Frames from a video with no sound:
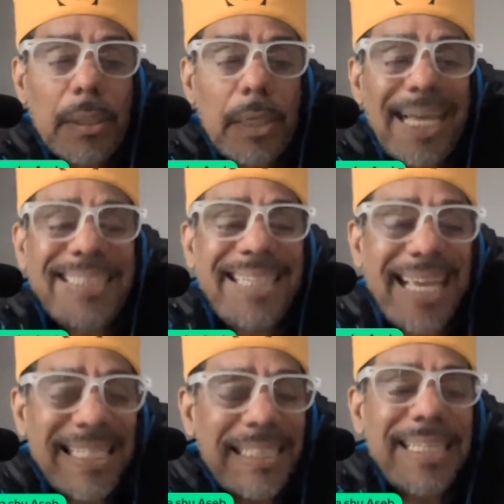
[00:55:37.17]

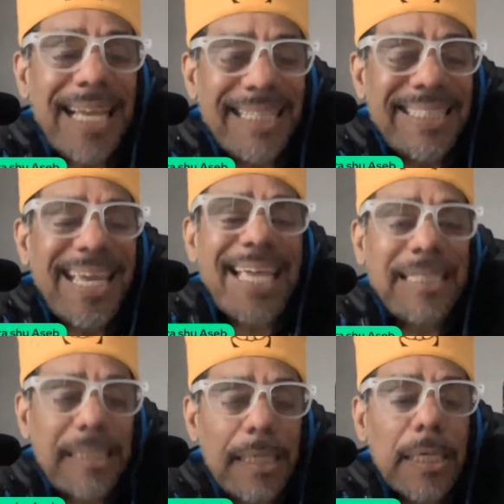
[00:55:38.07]

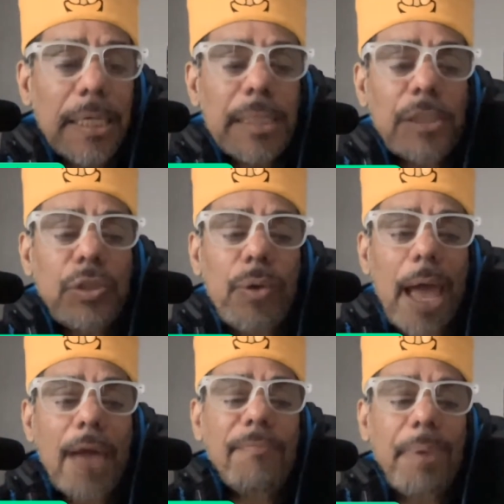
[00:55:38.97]
intent that you
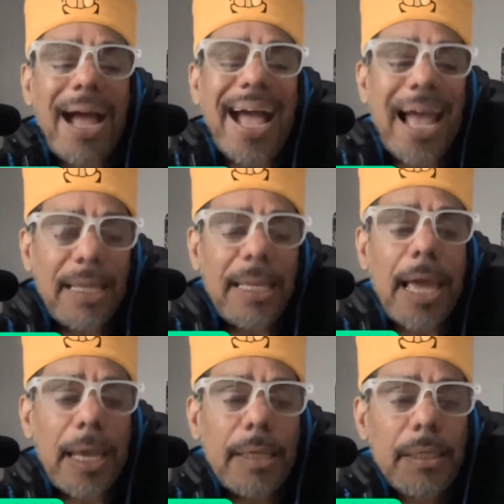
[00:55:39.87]
have behind that,
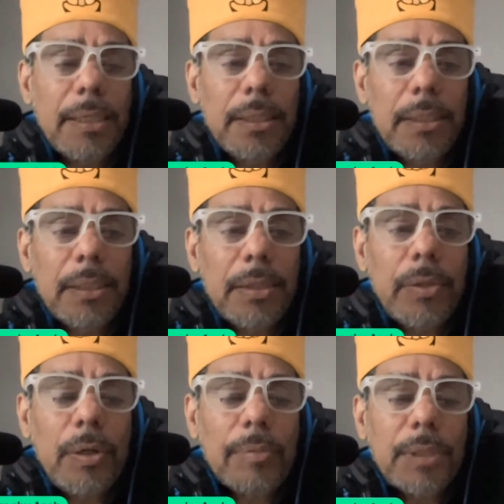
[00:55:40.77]
you
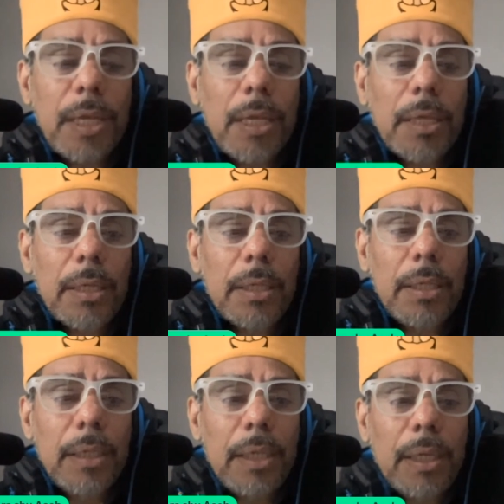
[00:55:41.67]
know what I'm saying?
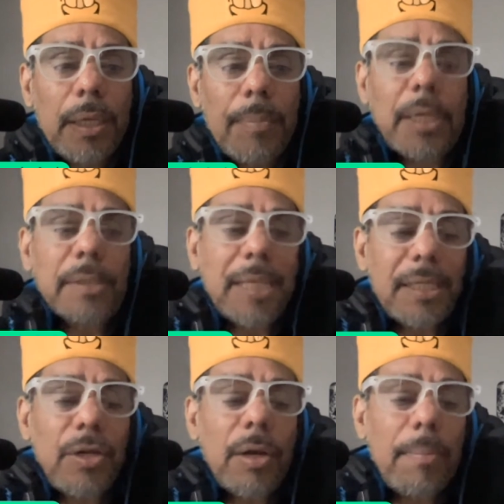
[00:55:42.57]
Because then
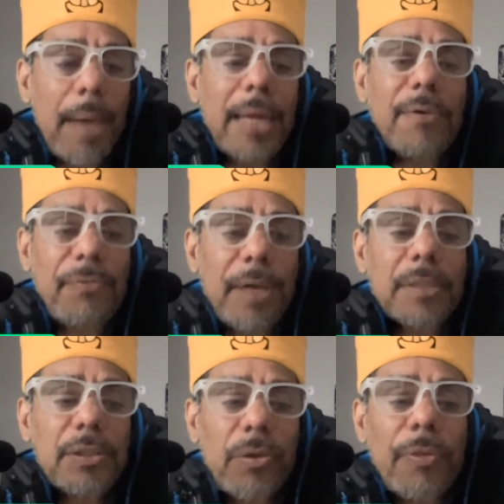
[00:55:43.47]
you're going to
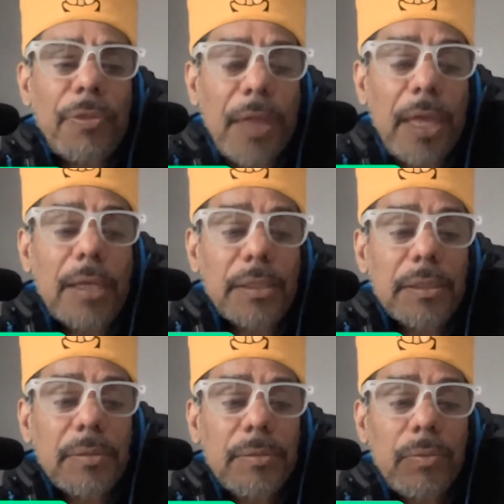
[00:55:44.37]
manifest certain things
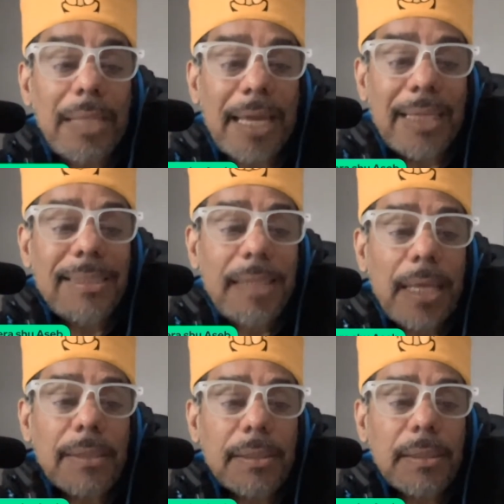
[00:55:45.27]
with that intent,